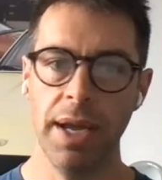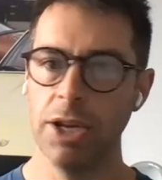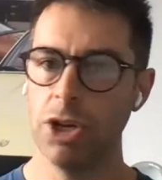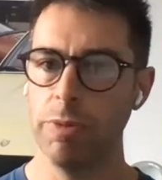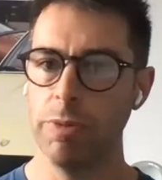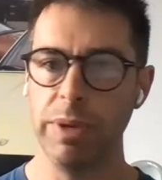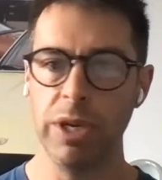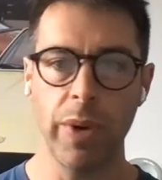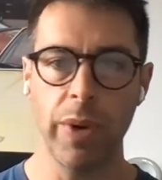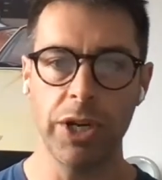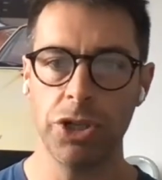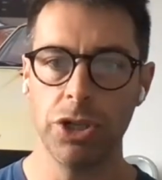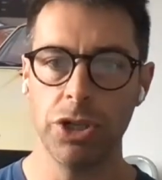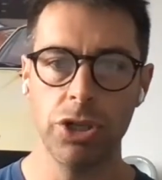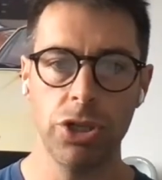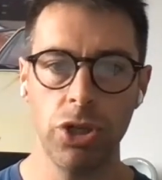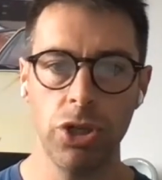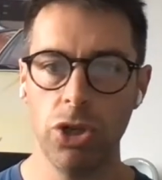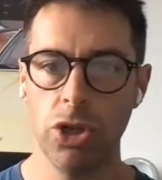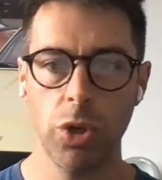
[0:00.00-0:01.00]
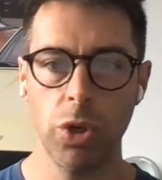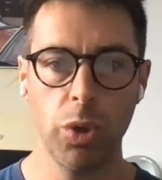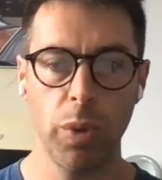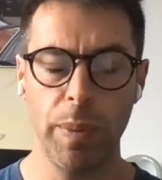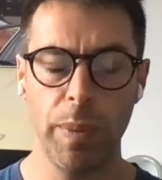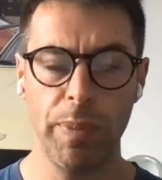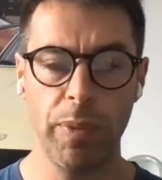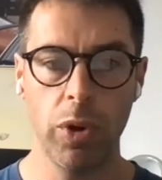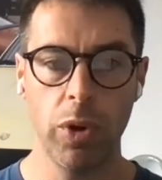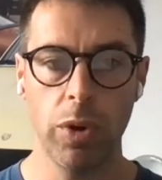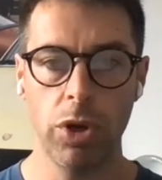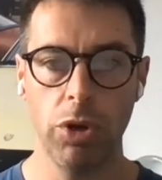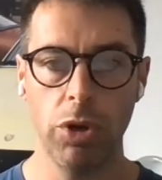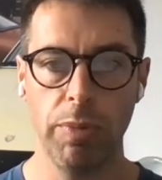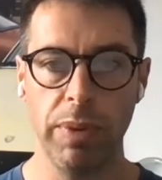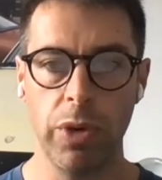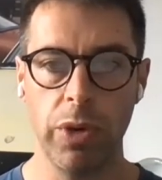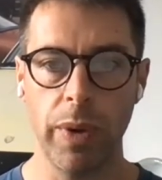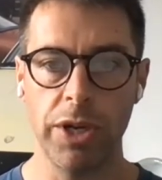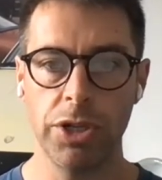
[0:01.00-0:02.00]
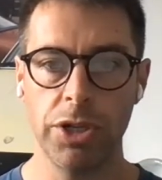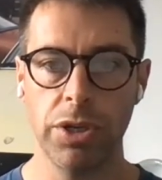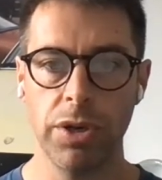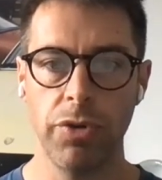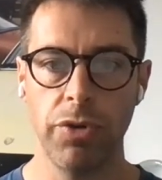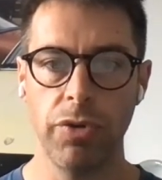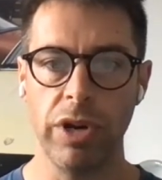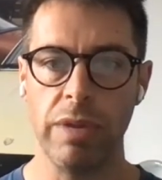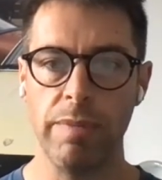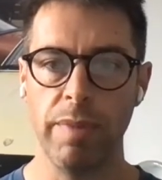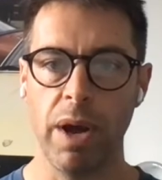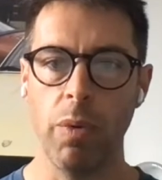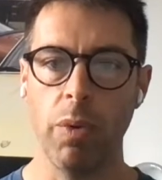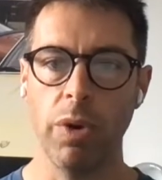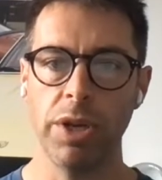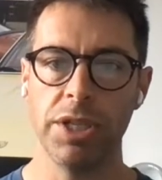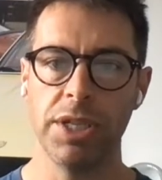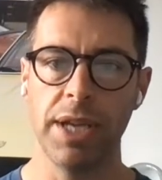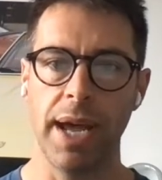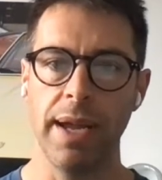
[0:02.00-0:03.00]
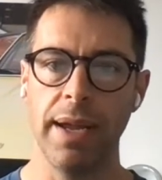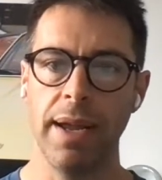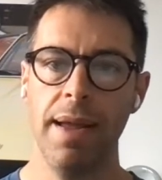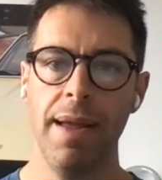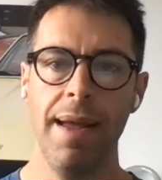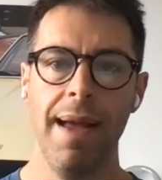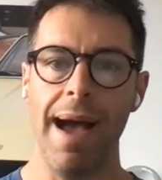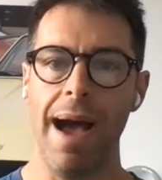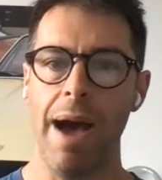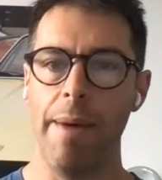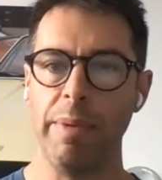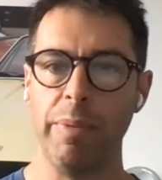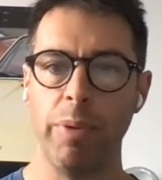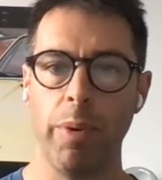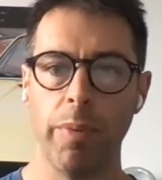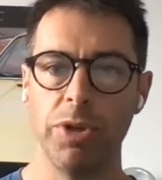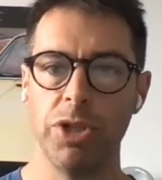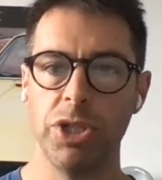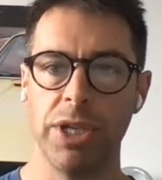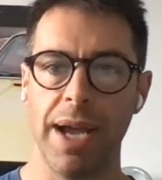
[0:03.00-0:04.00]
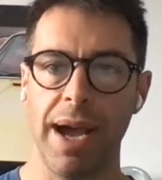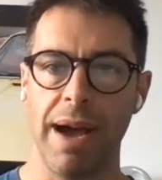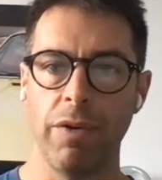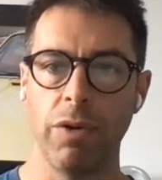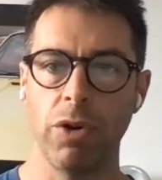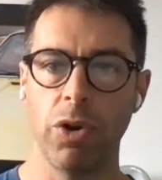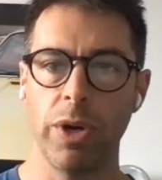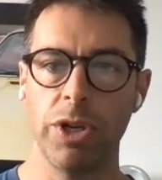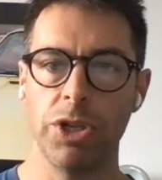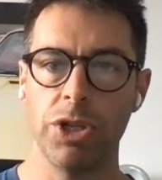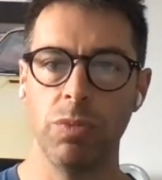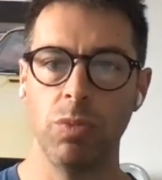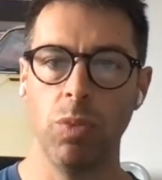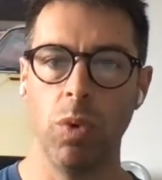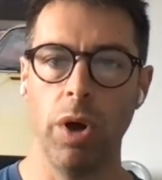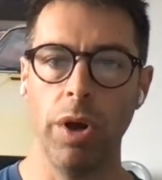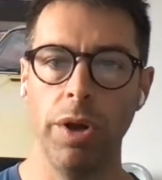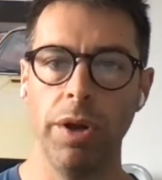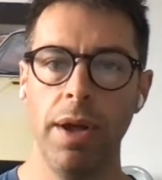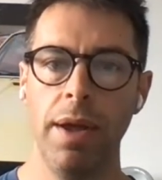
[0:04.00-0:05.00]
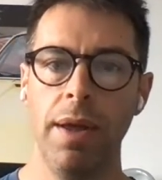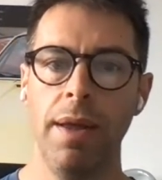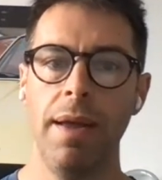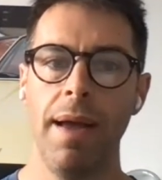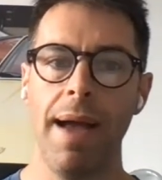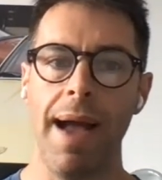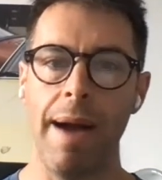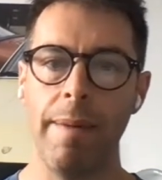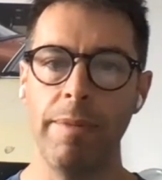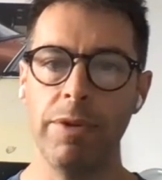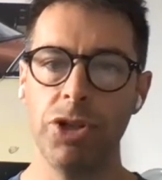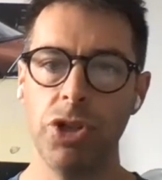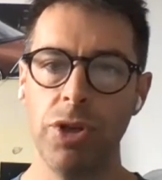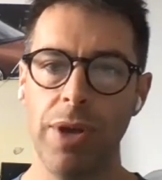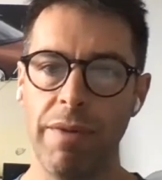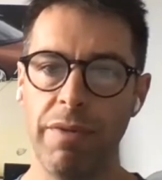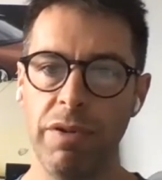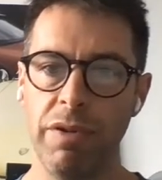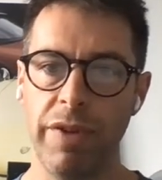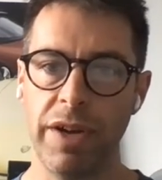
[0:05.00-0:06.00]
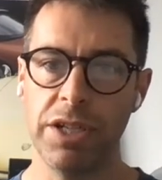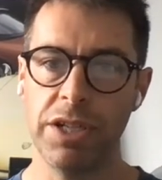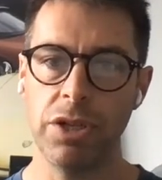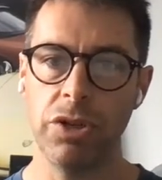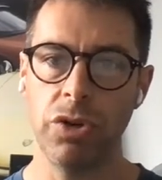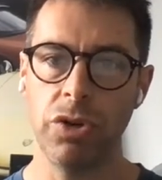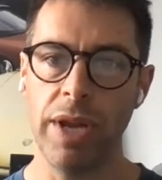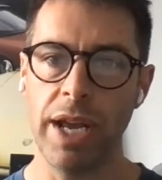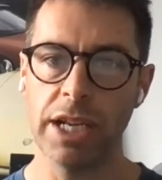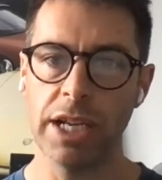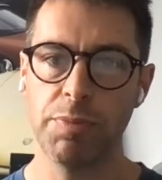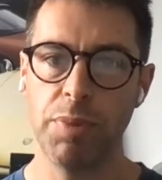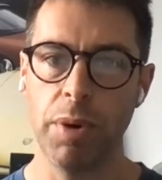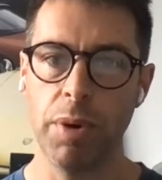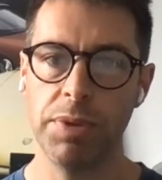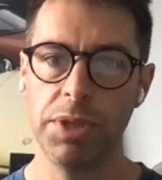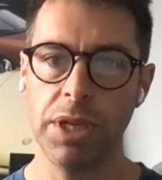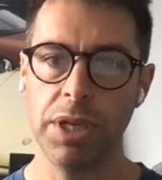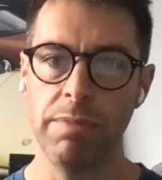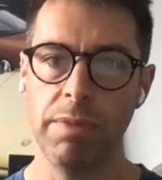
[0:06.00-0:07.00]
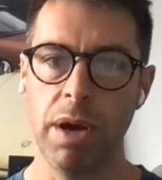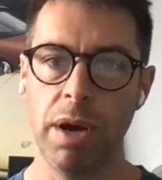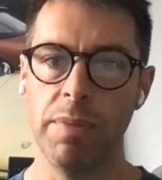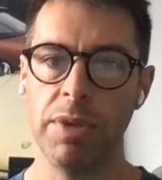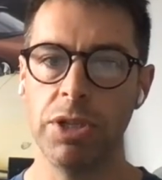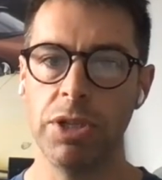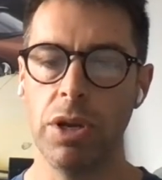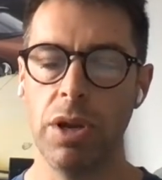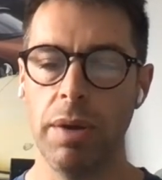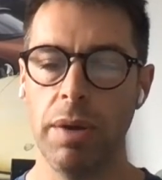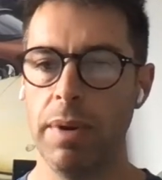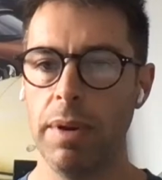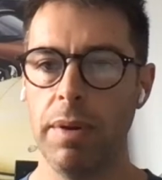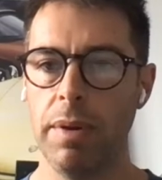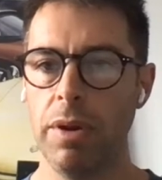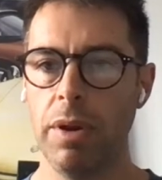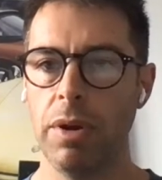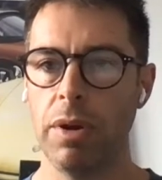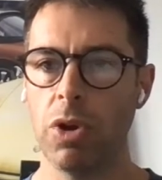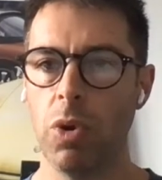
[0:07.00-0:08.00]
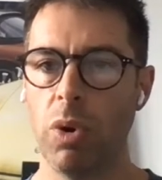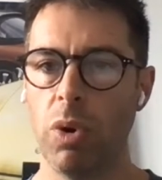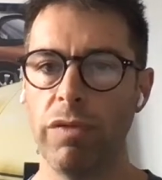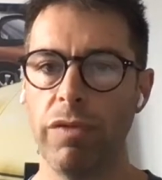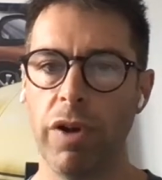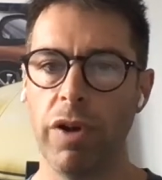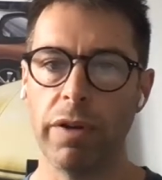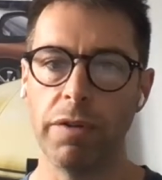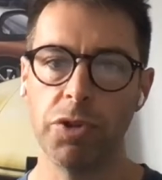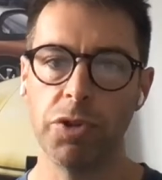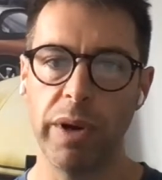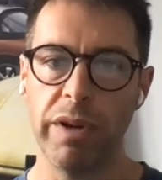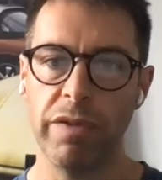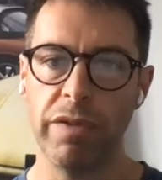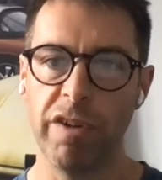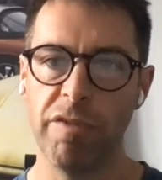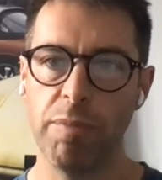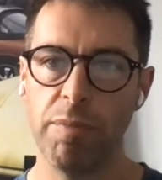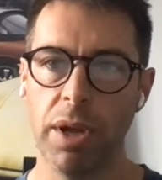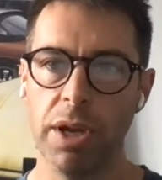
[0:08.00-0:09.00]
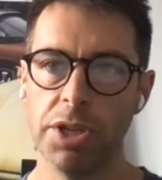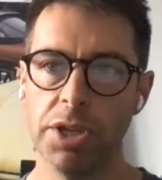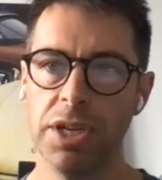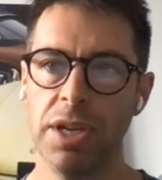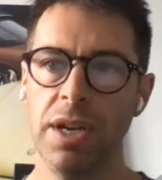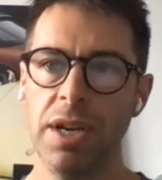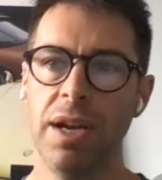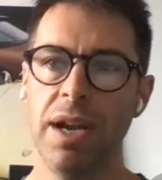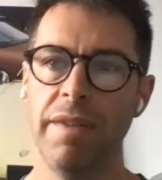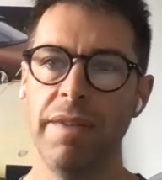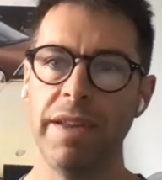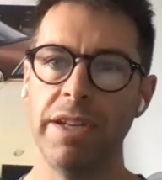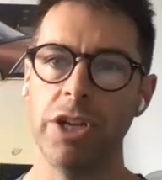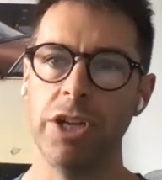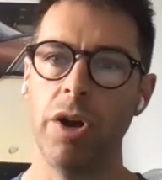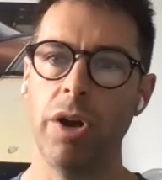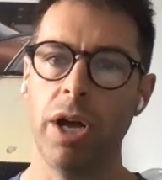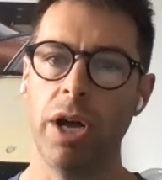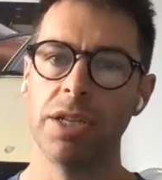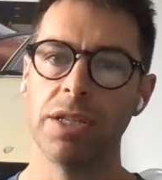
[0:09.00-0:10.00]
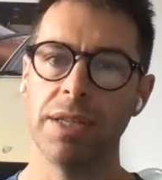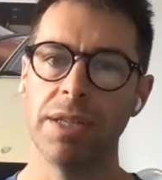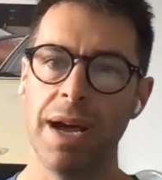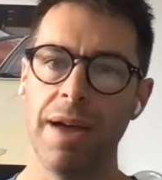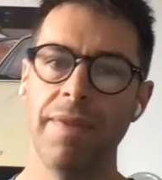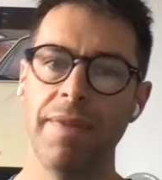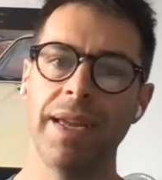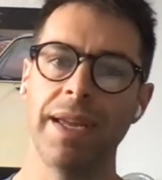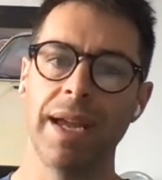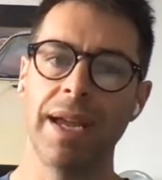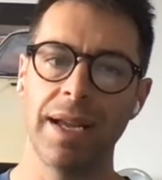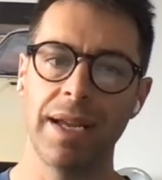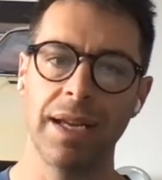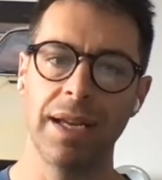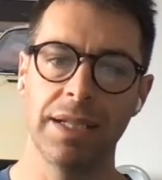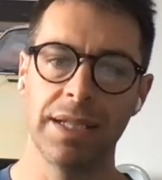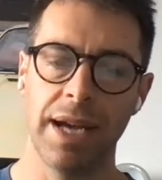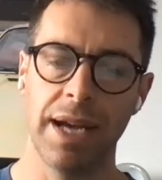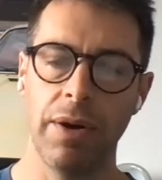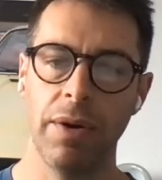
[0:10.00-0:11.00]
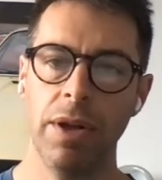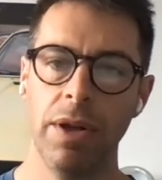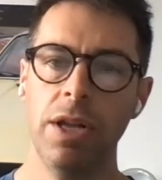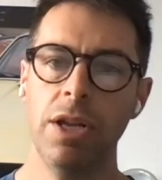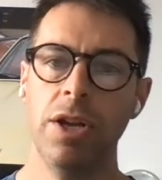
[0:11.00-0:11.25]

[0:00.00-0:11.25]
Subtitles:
Could be question 2, could be question 3. You might want to say how many properties do you have on question 1, how much do you have invested in your next property, might be a qualifying of 25 plus. If they don't answer that, they get kicked out.